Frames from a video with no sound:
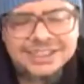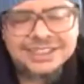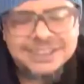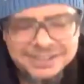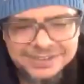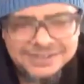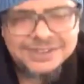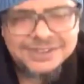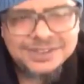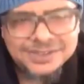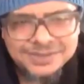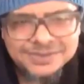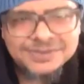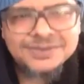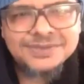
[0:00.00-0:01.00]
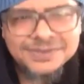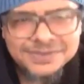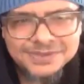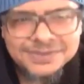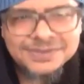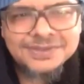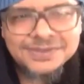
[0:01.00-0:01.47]
a free, free,
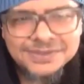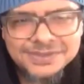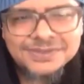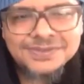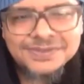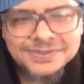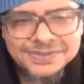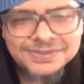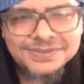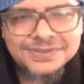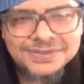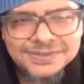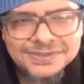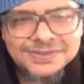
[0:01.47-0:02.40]
happy spirit, you know?